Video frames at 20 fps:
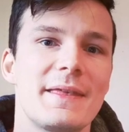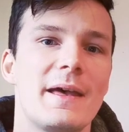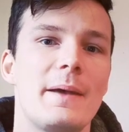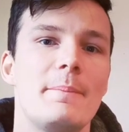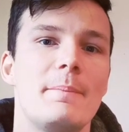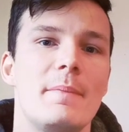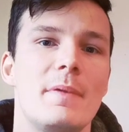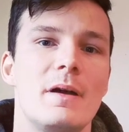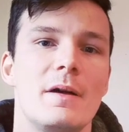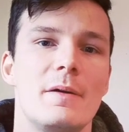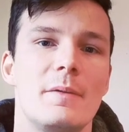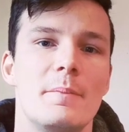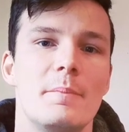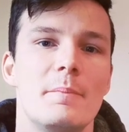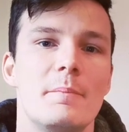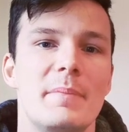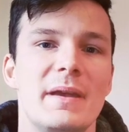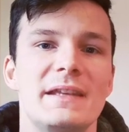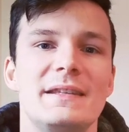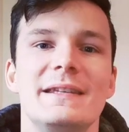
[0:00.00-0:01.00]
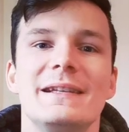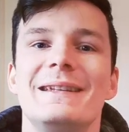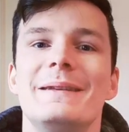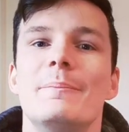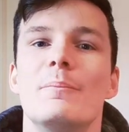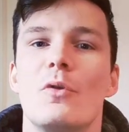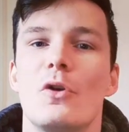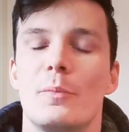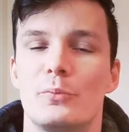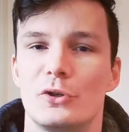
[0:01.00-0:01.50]
them basically
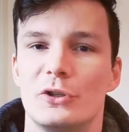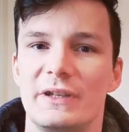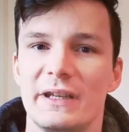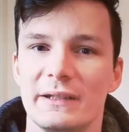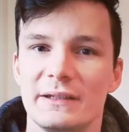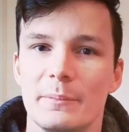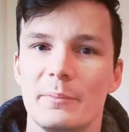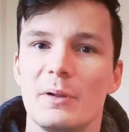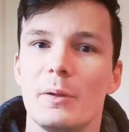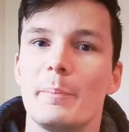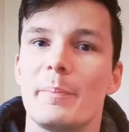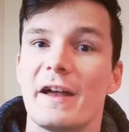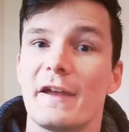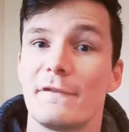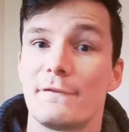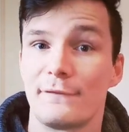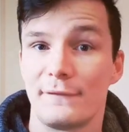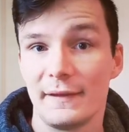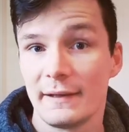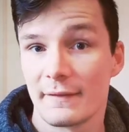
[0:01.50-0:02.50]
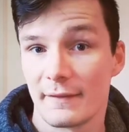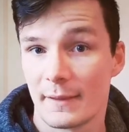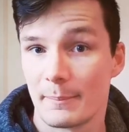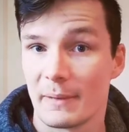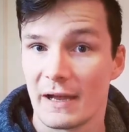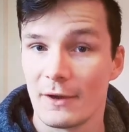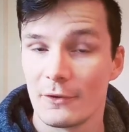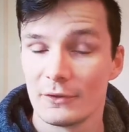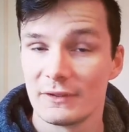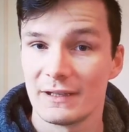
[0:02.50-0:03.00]
more predictable by filling them
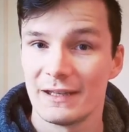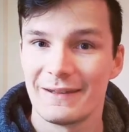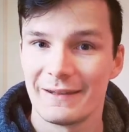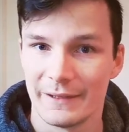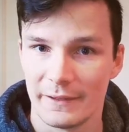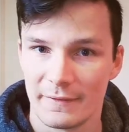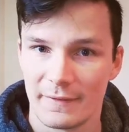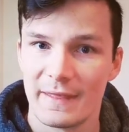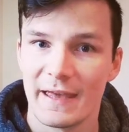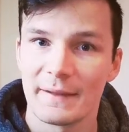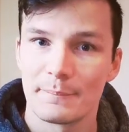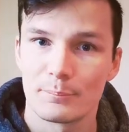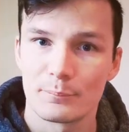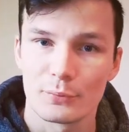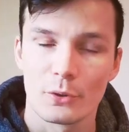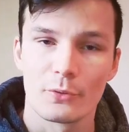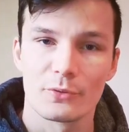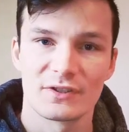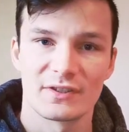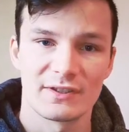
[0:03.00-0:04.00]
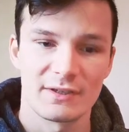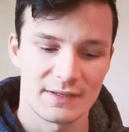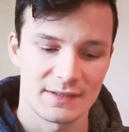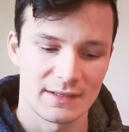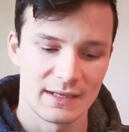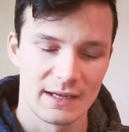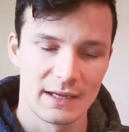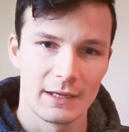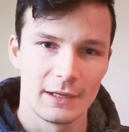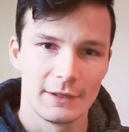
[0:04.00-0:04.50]
out. And in that
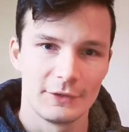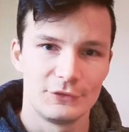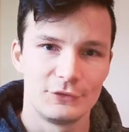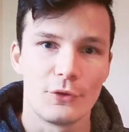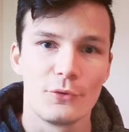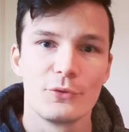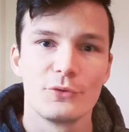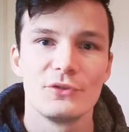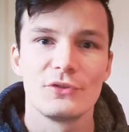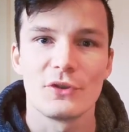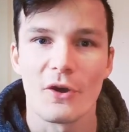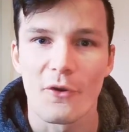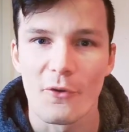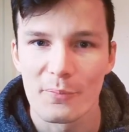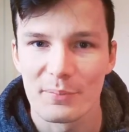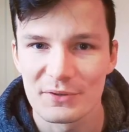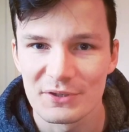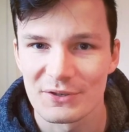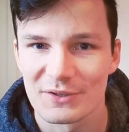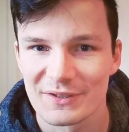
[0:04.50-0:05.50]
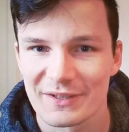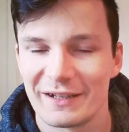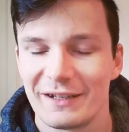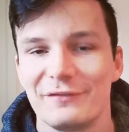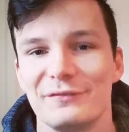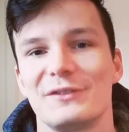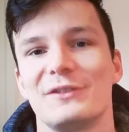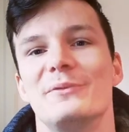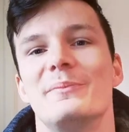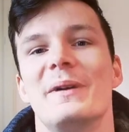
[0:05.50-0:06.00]
process, don't open
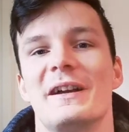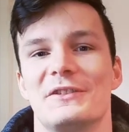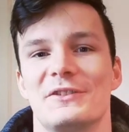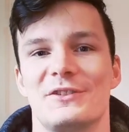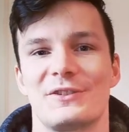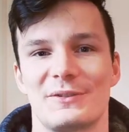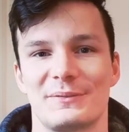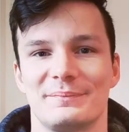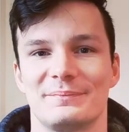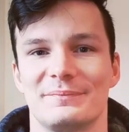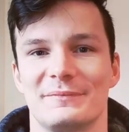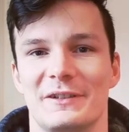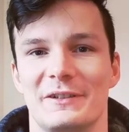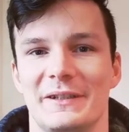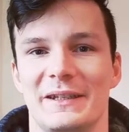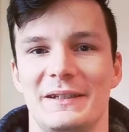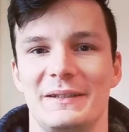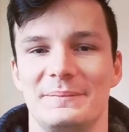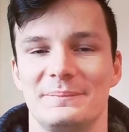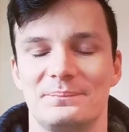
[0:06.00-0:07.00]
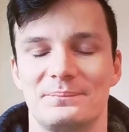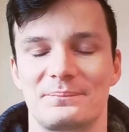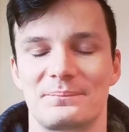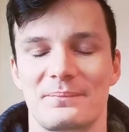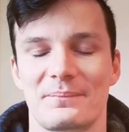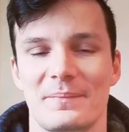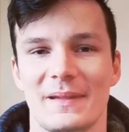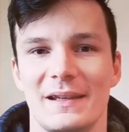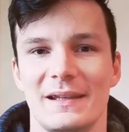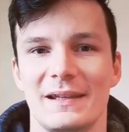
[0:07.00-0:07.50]
yourself too much, right?
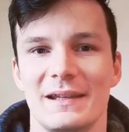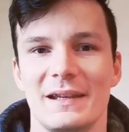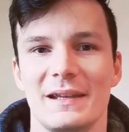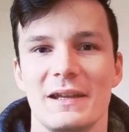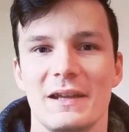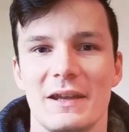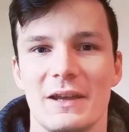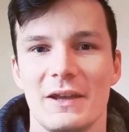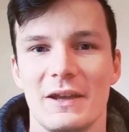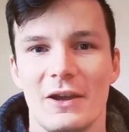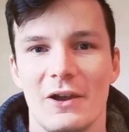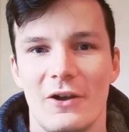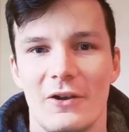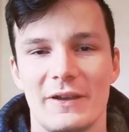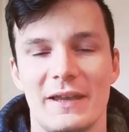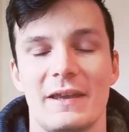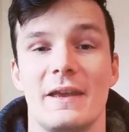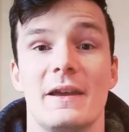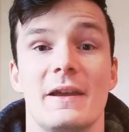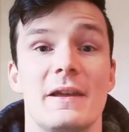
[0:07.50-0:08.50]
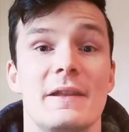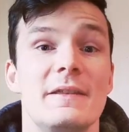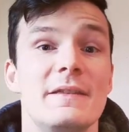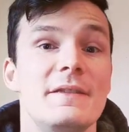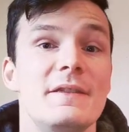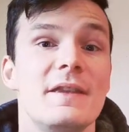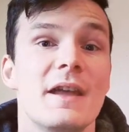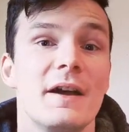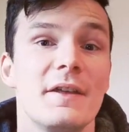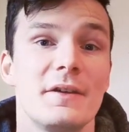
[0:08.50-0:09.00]
Okay,
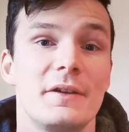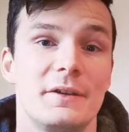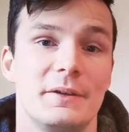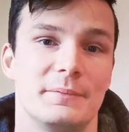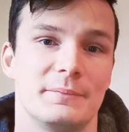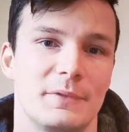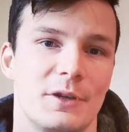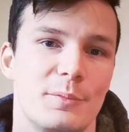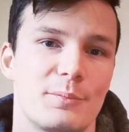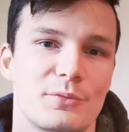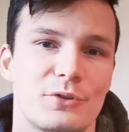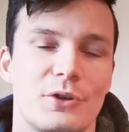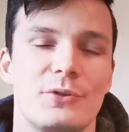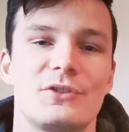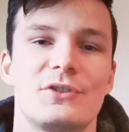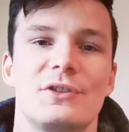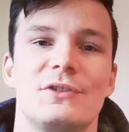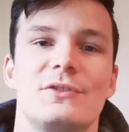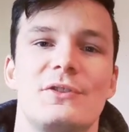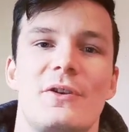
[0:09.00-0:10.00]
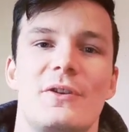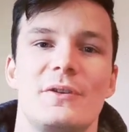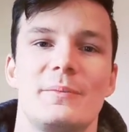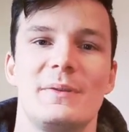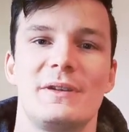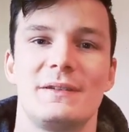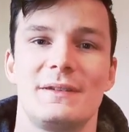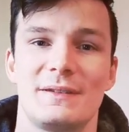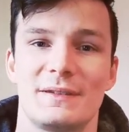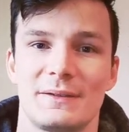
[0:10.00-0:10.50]
another approach in
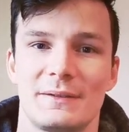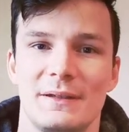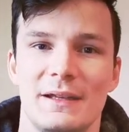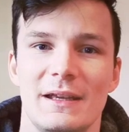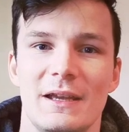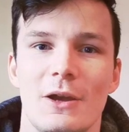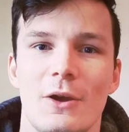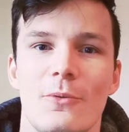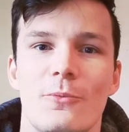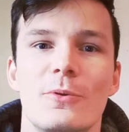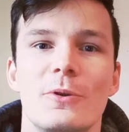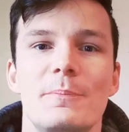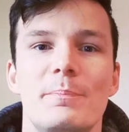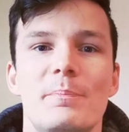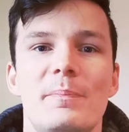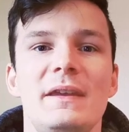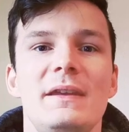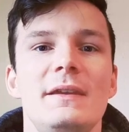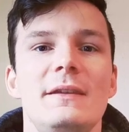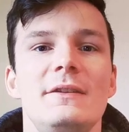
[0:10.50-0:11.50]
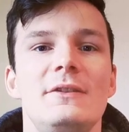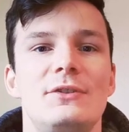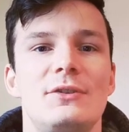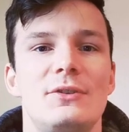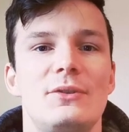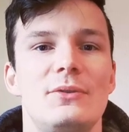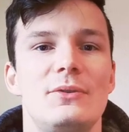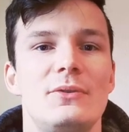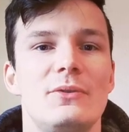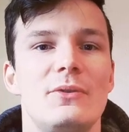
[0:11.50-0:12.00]
tournaments would be
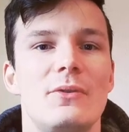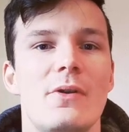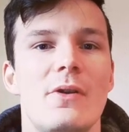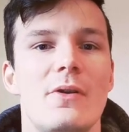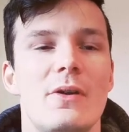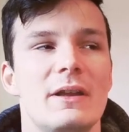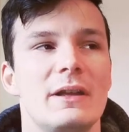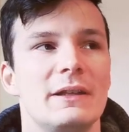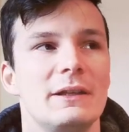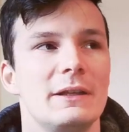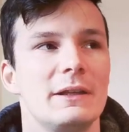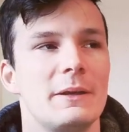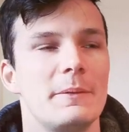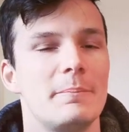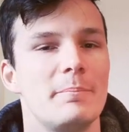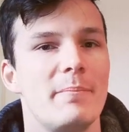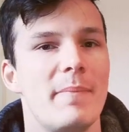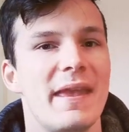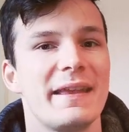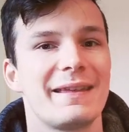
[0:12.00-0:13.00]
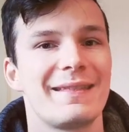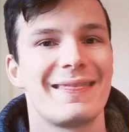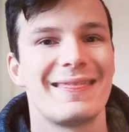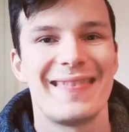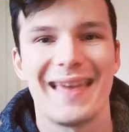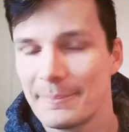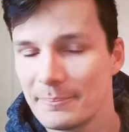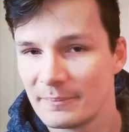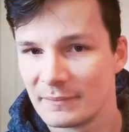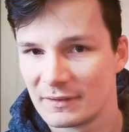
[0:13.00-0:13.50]
to make
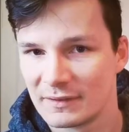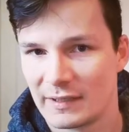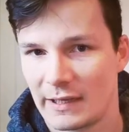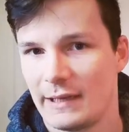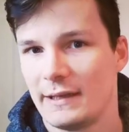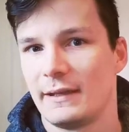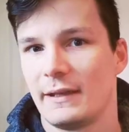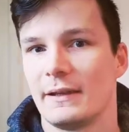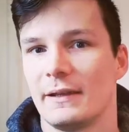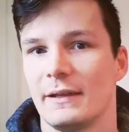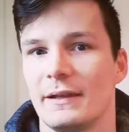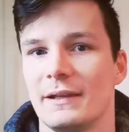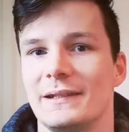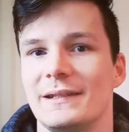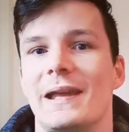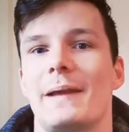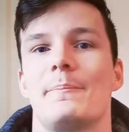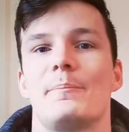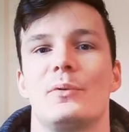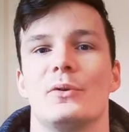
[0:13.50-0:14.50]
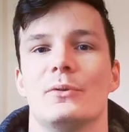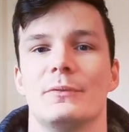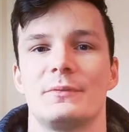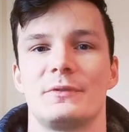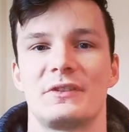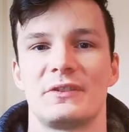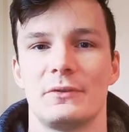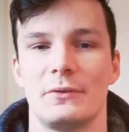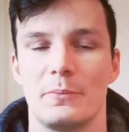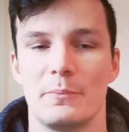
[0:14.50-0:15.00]
them taking a tempo.
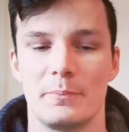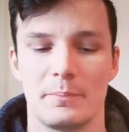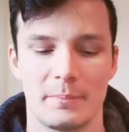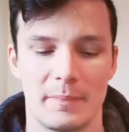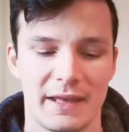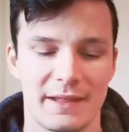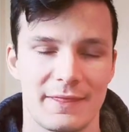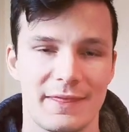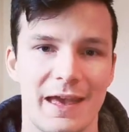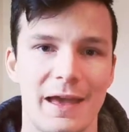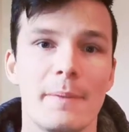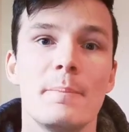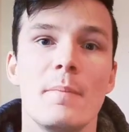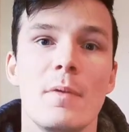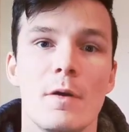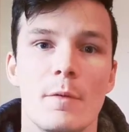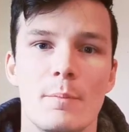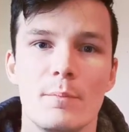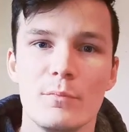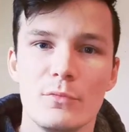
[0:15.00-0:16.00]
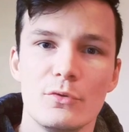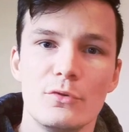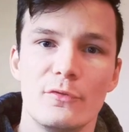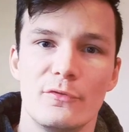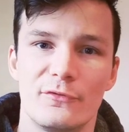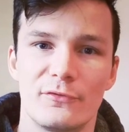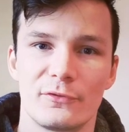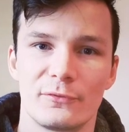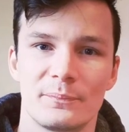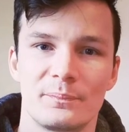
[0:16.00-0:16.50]
So make them
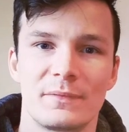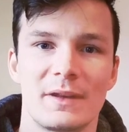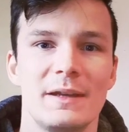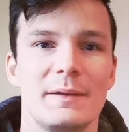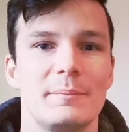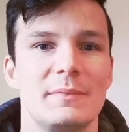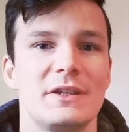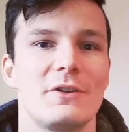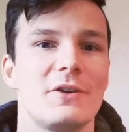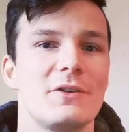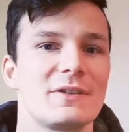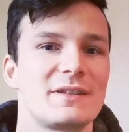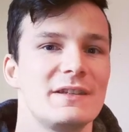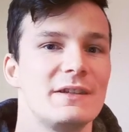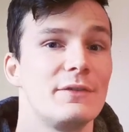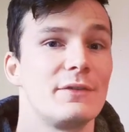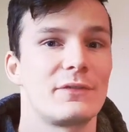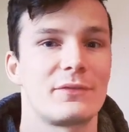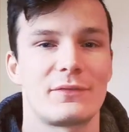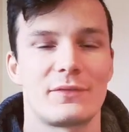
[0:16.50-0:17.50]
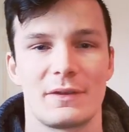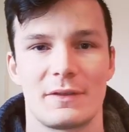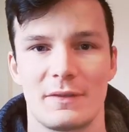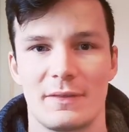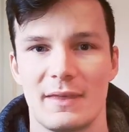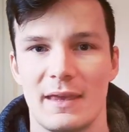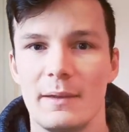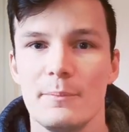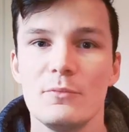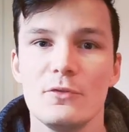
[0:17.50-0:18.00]
move. Because if
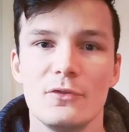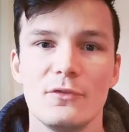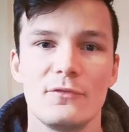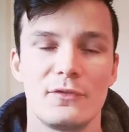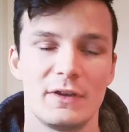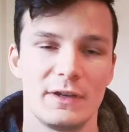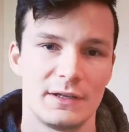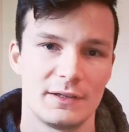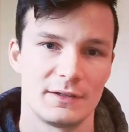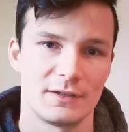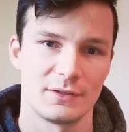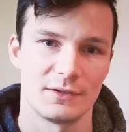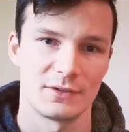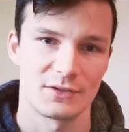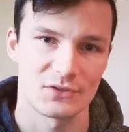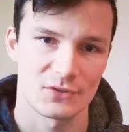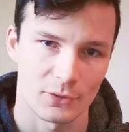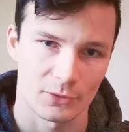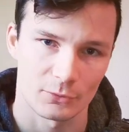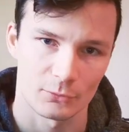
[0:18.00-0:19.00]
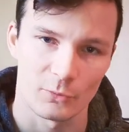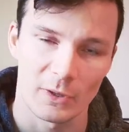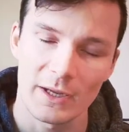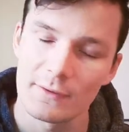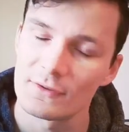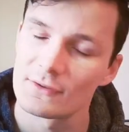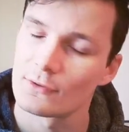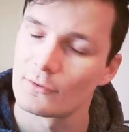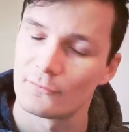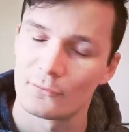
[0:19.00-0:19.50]
they move in a certain
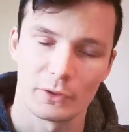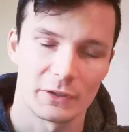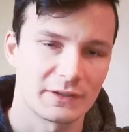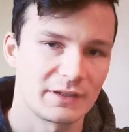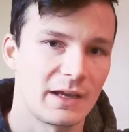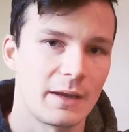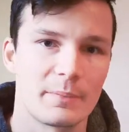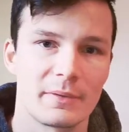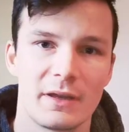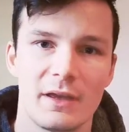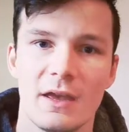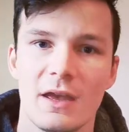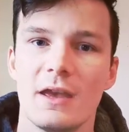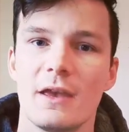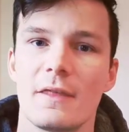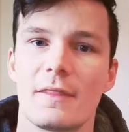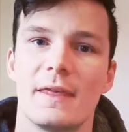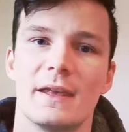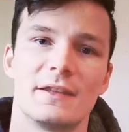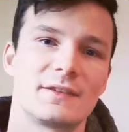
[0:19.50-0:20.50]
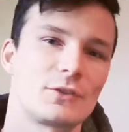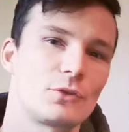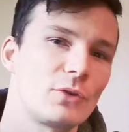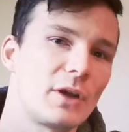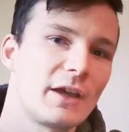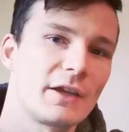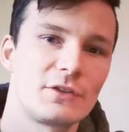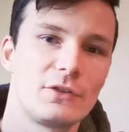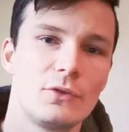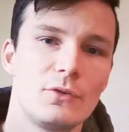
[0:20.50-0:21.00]
way, so for example, they
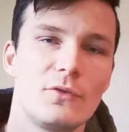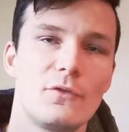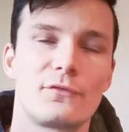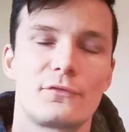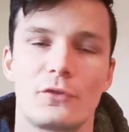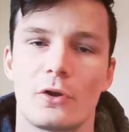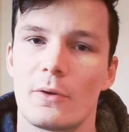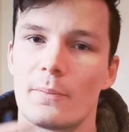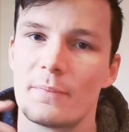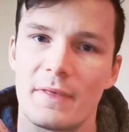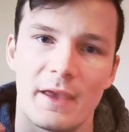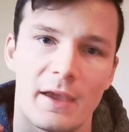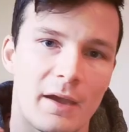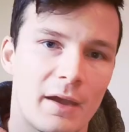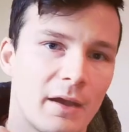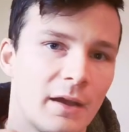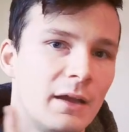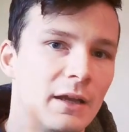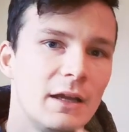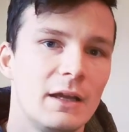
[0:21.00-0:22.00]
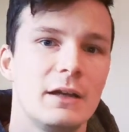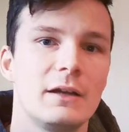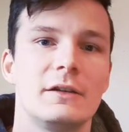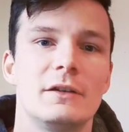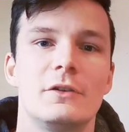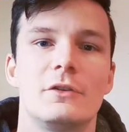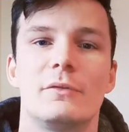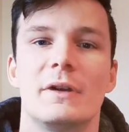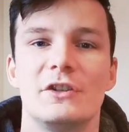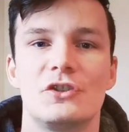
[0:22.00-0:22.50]
strike you from their
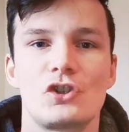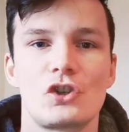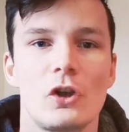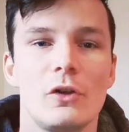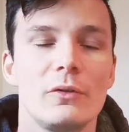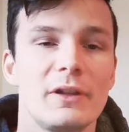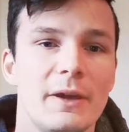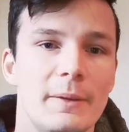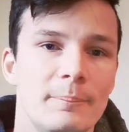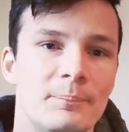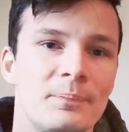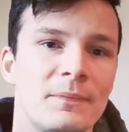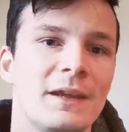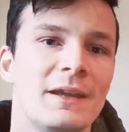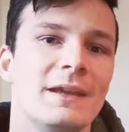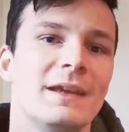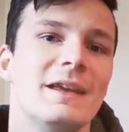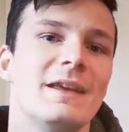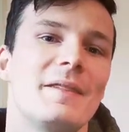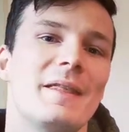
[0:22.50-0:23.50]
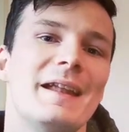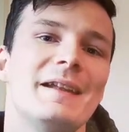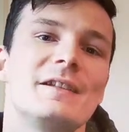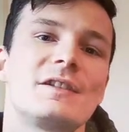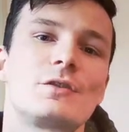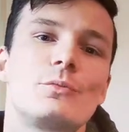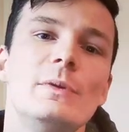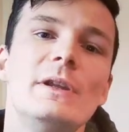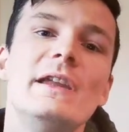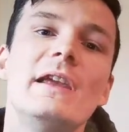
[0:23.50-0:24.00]
uh, right shoulder, then
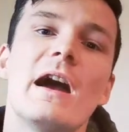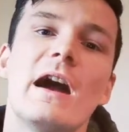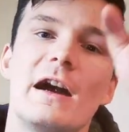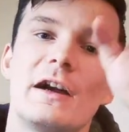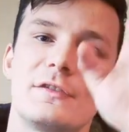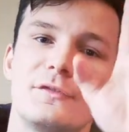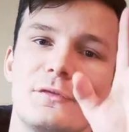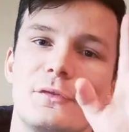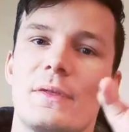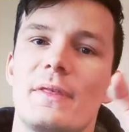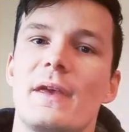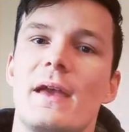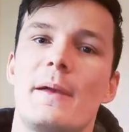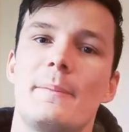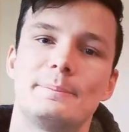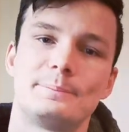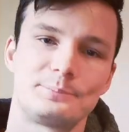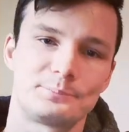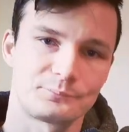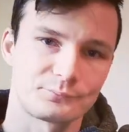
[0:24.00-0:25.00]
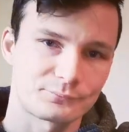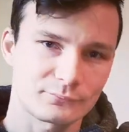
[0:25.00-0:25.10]
it's really hard for them,